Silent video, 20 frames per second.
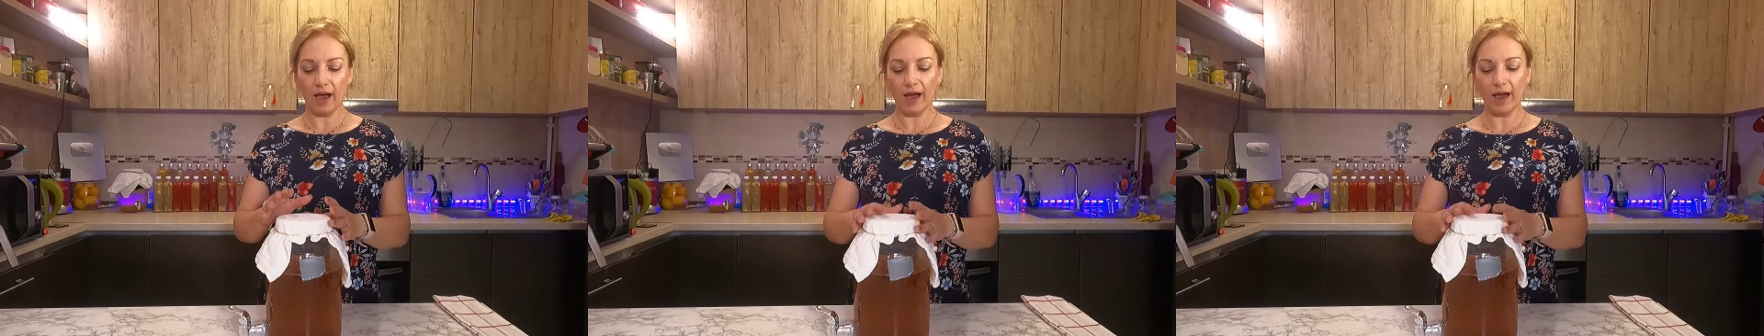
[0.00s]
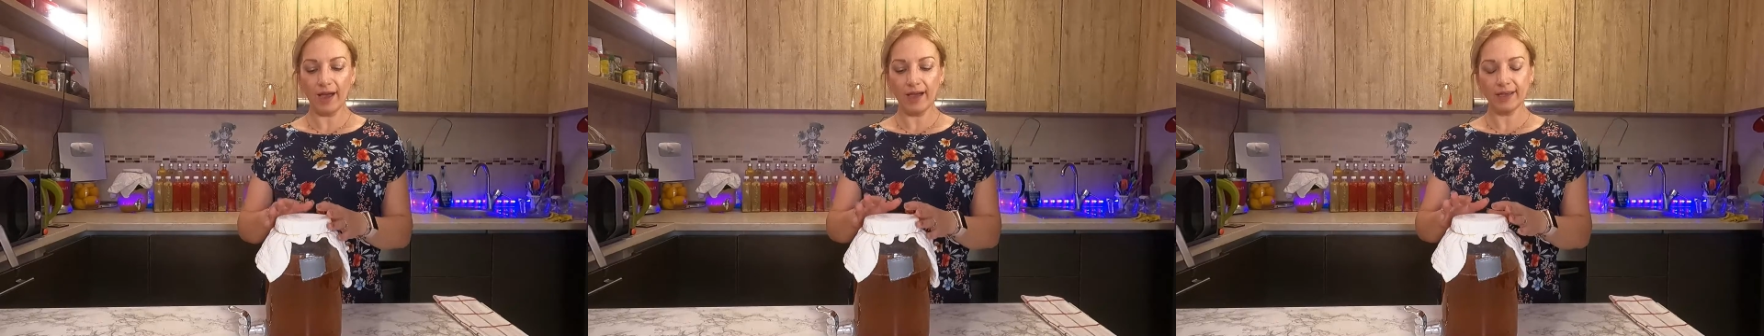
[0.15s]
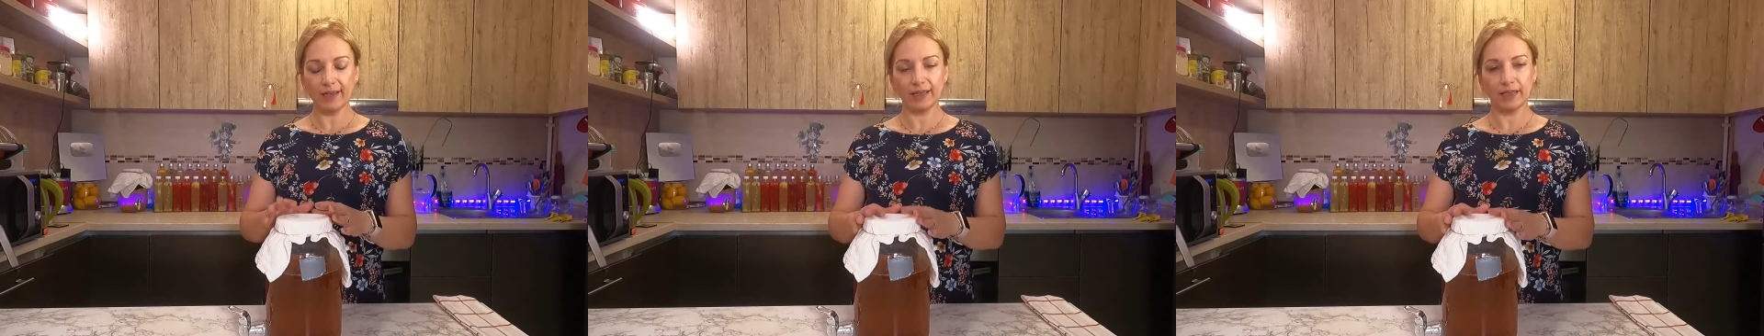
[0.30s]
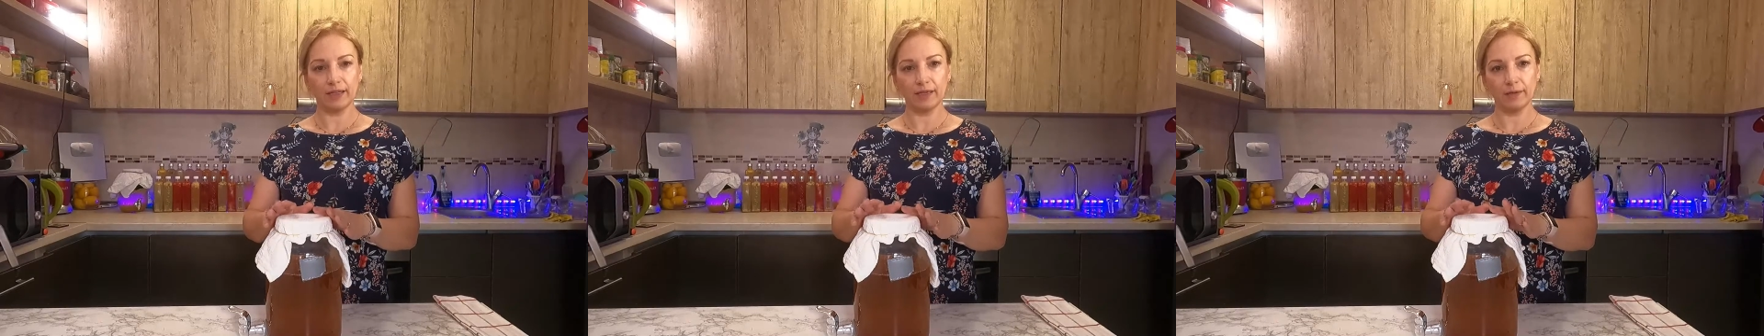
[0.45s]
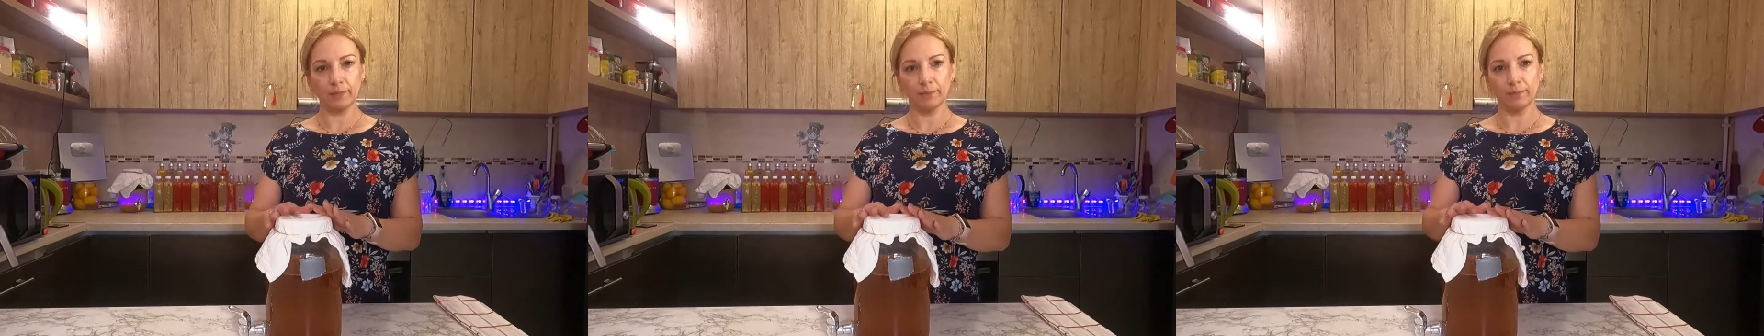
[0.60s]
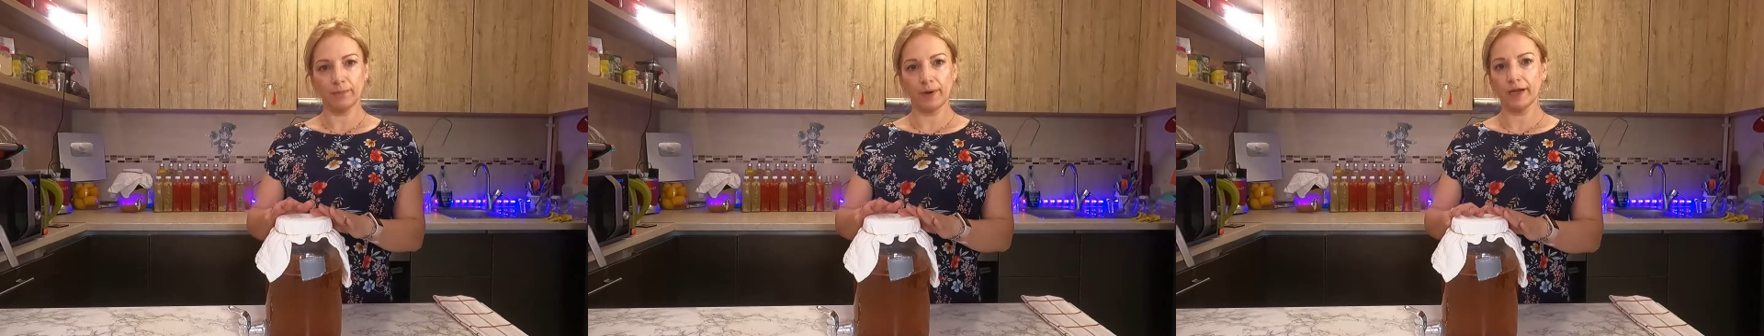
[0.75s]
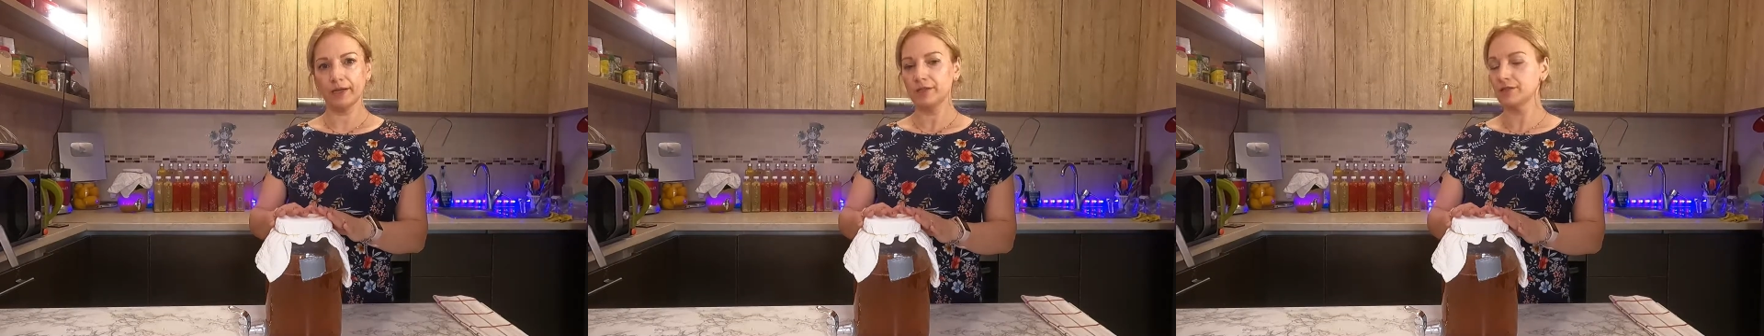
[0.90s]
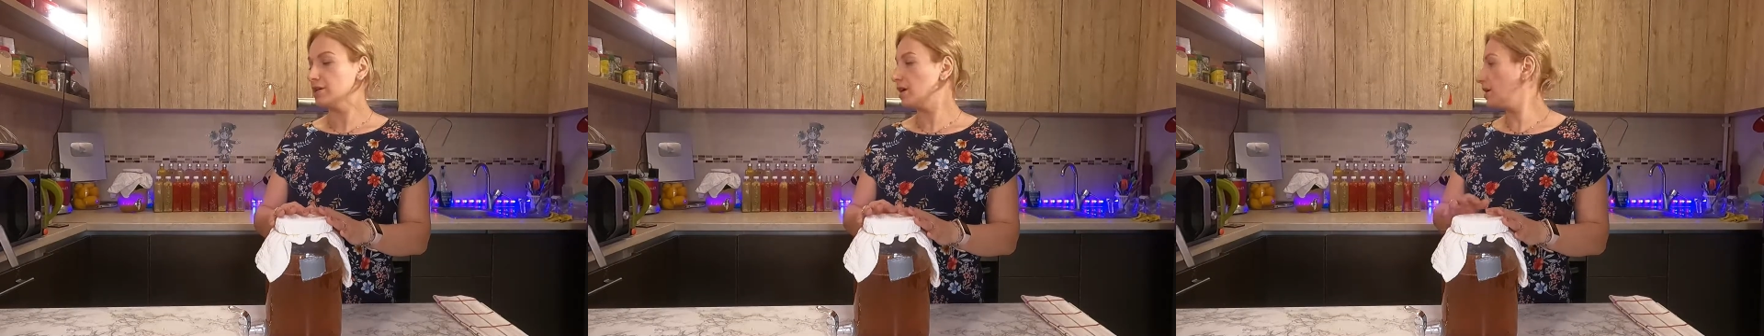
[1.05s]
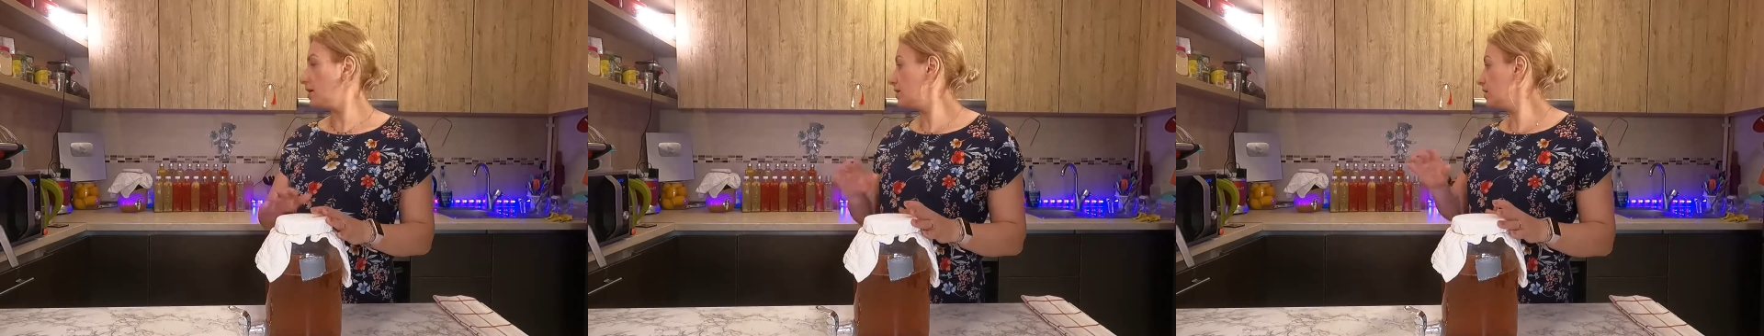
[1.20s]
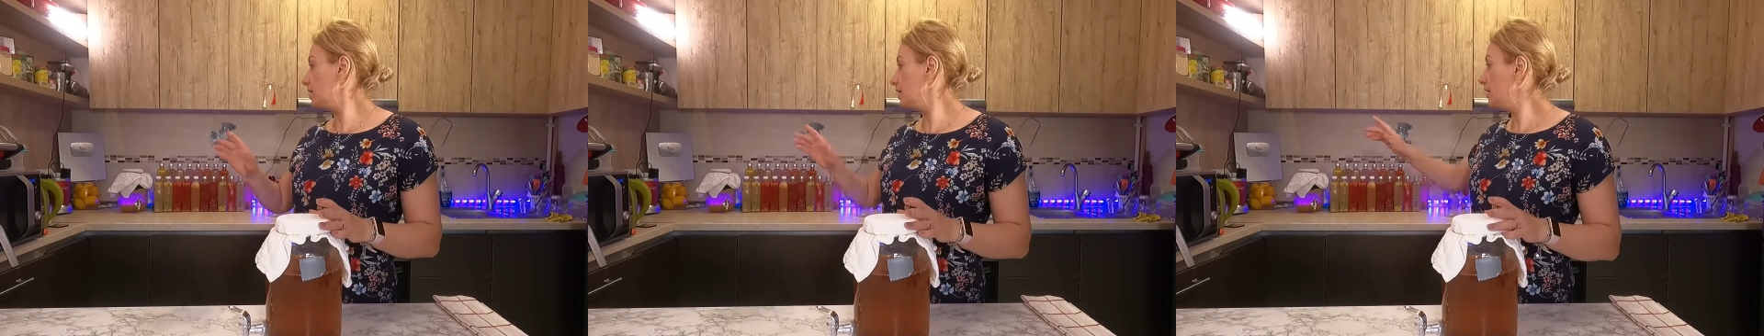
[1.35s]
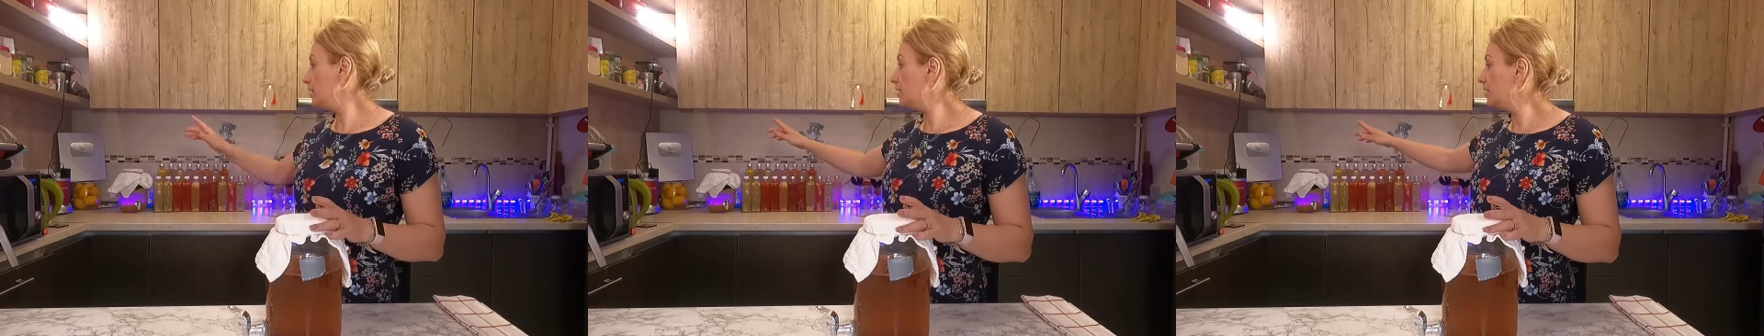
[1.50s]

I keep my jar